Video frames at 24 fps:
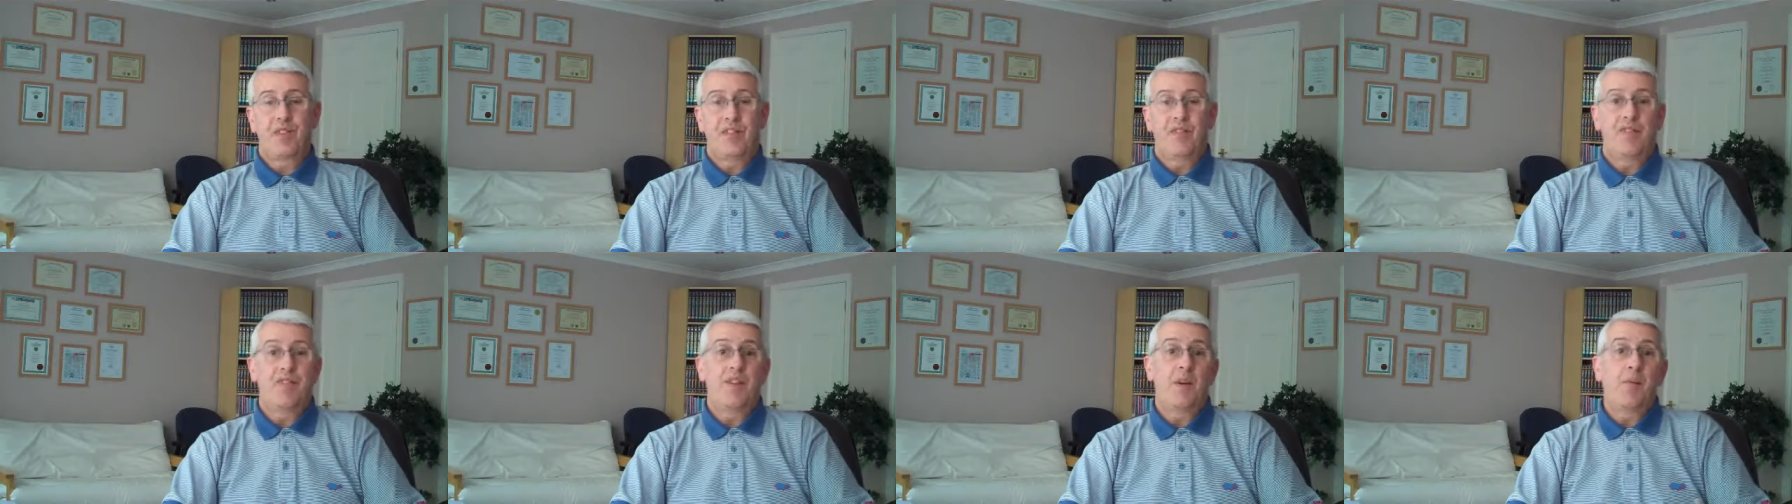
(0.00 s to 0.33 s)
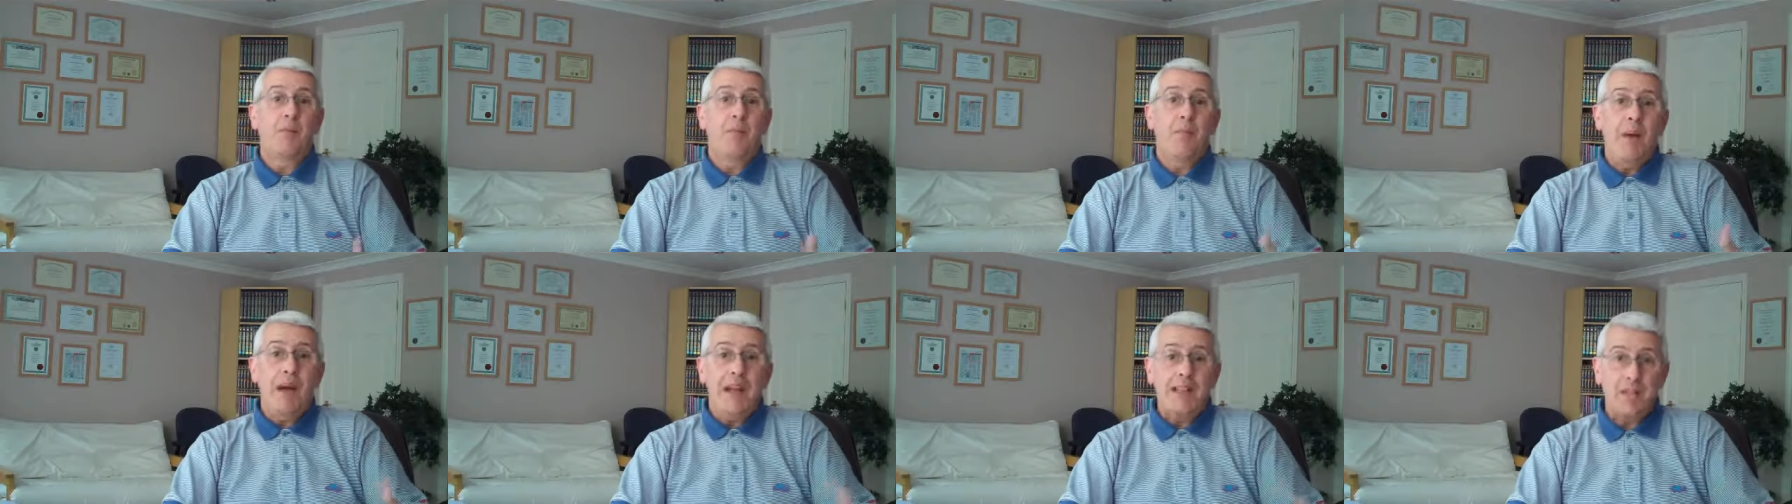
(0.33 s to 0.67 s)
For
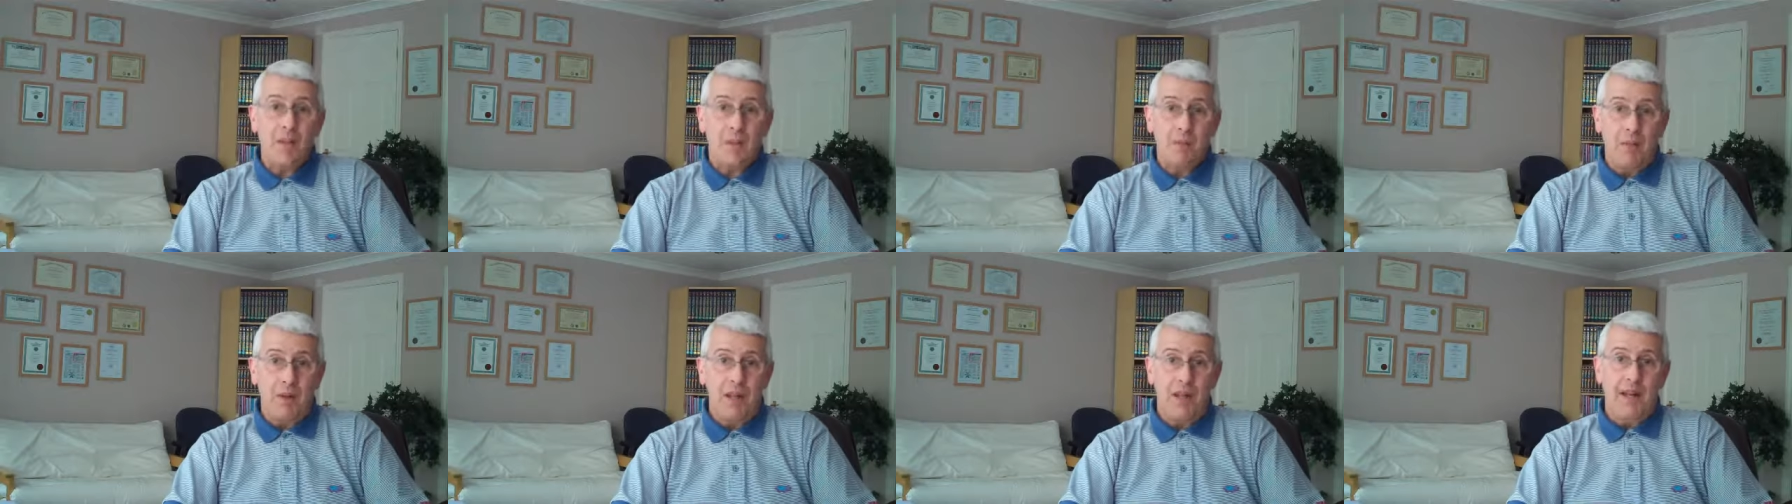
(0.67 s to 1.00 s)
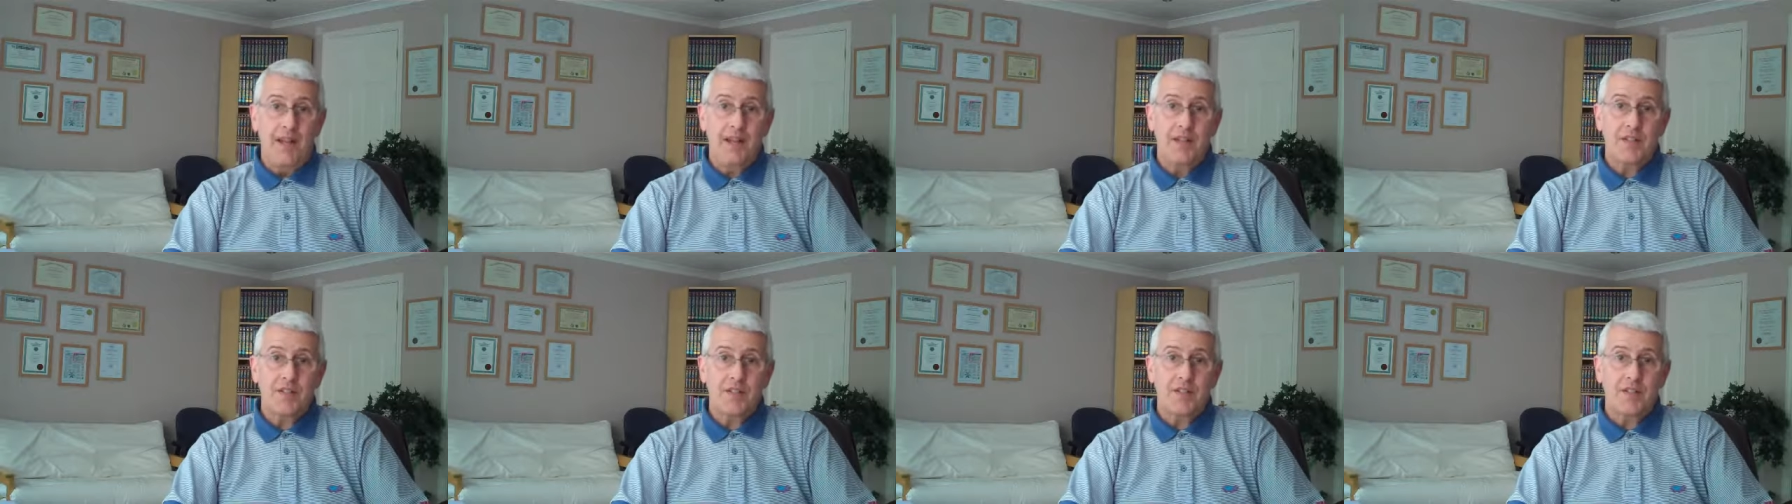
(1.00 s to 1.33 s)
better
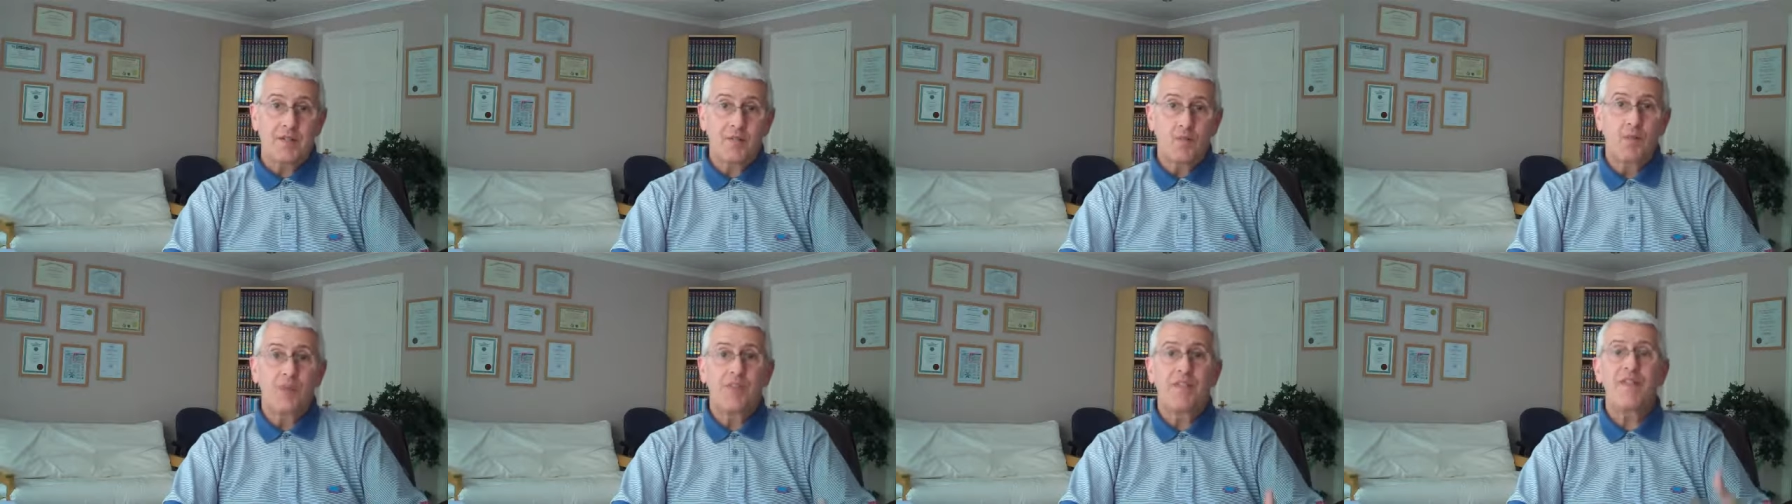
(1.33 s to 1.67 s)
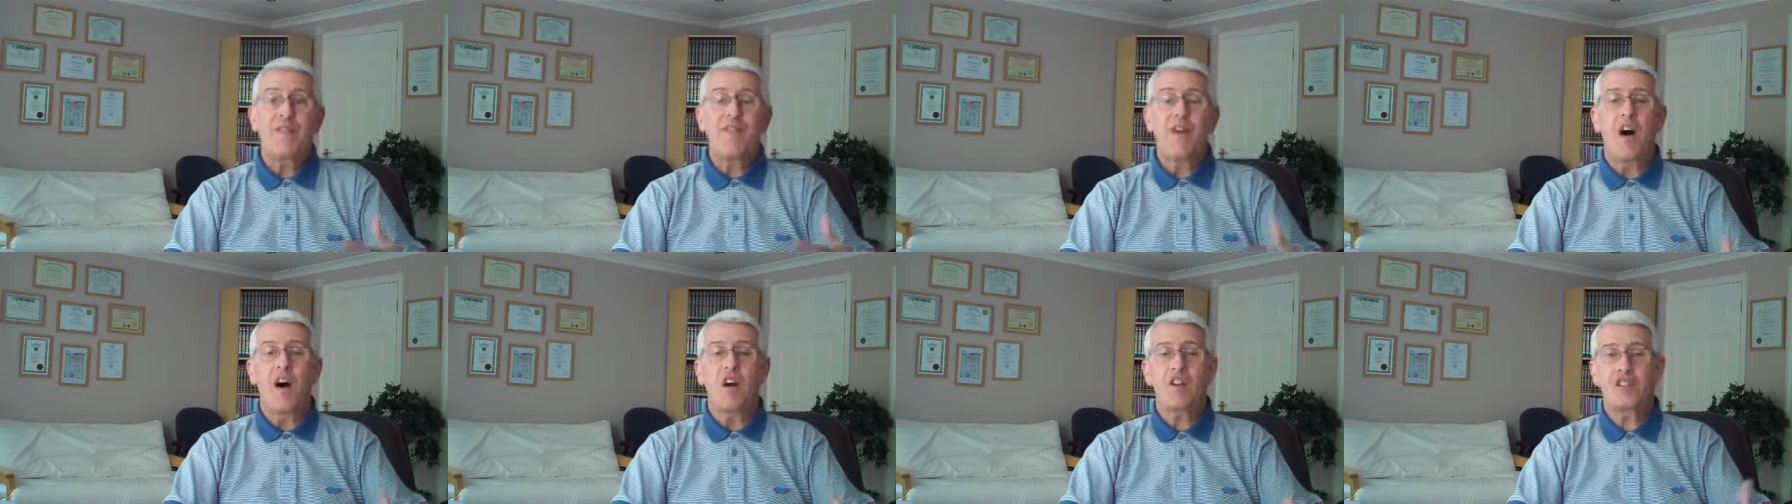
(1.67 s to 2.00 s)
players with
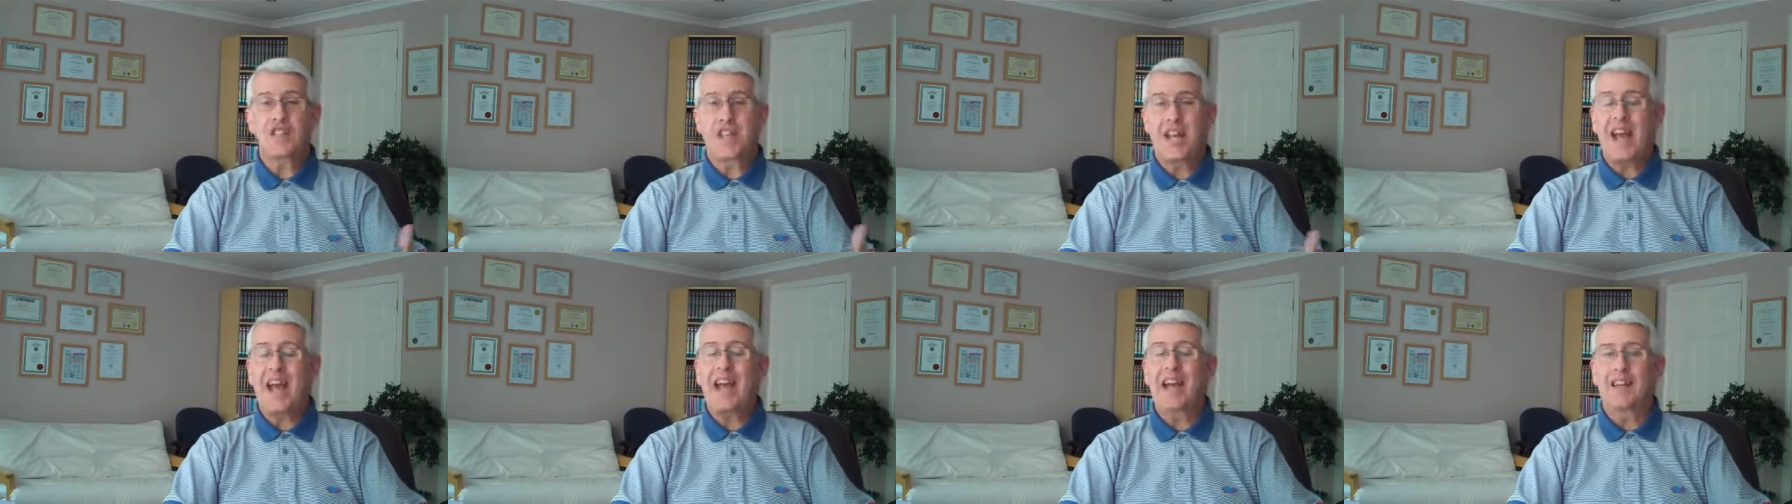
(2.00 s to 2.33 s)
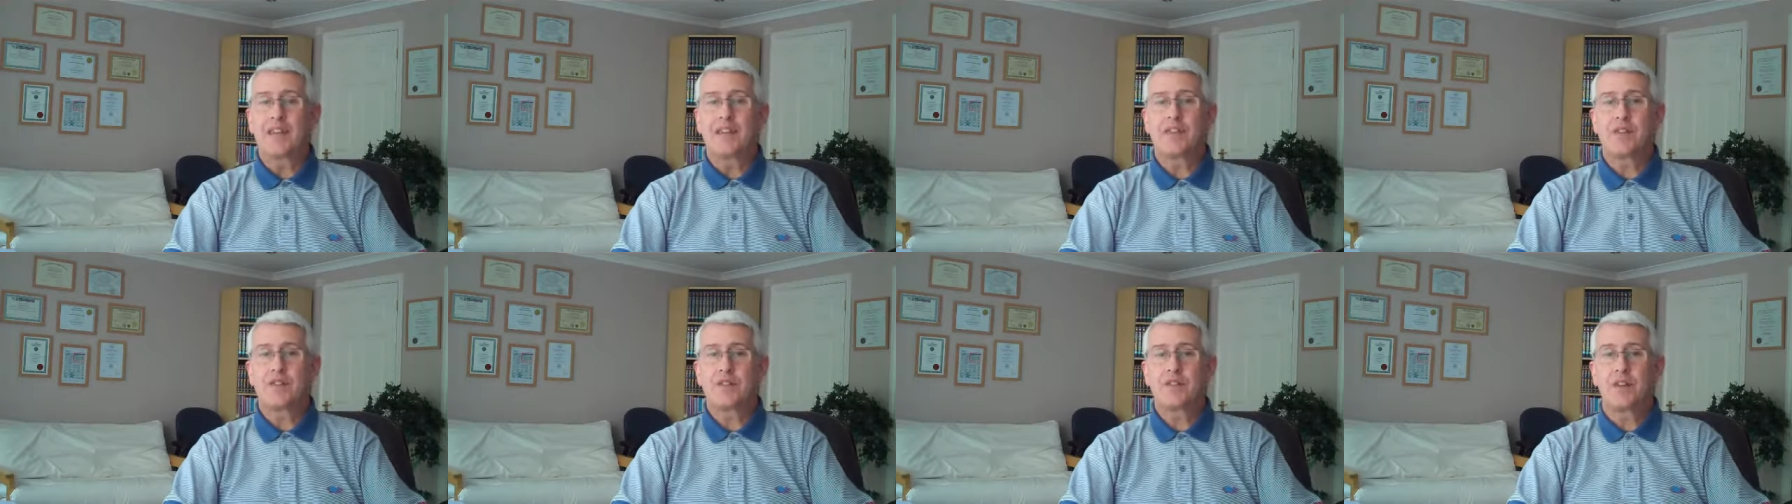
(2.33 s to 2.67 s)
fast
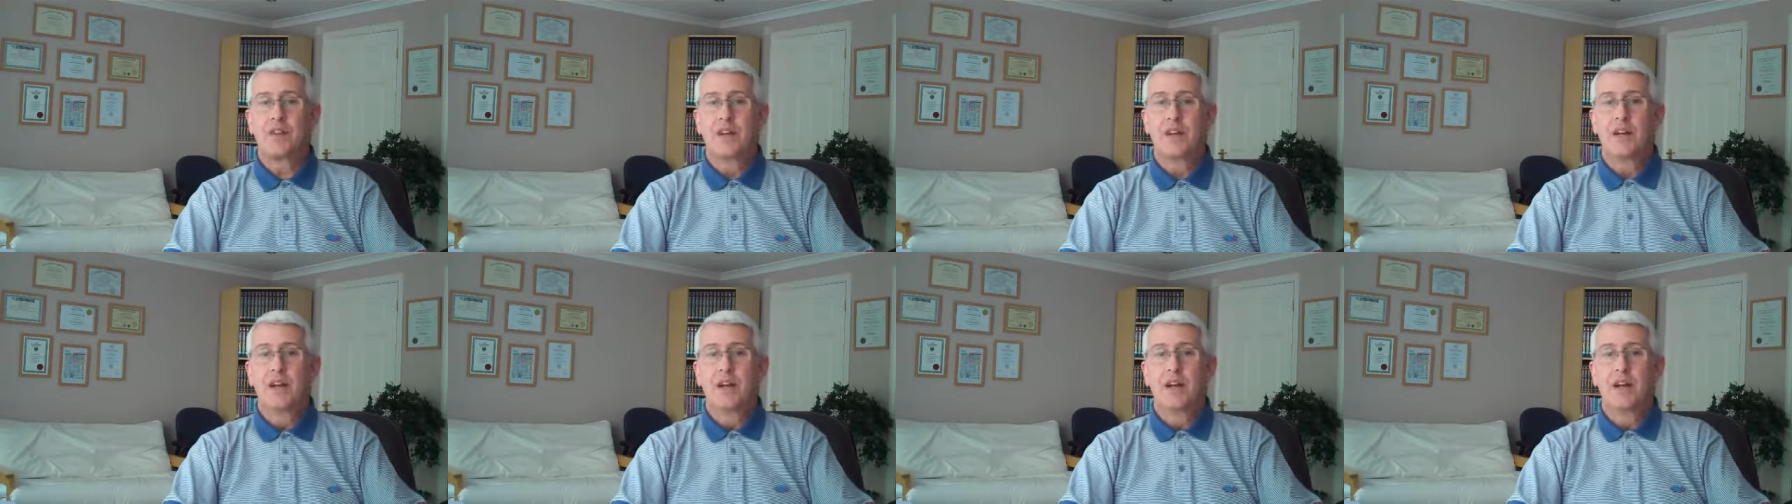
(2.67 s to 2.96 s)
hands,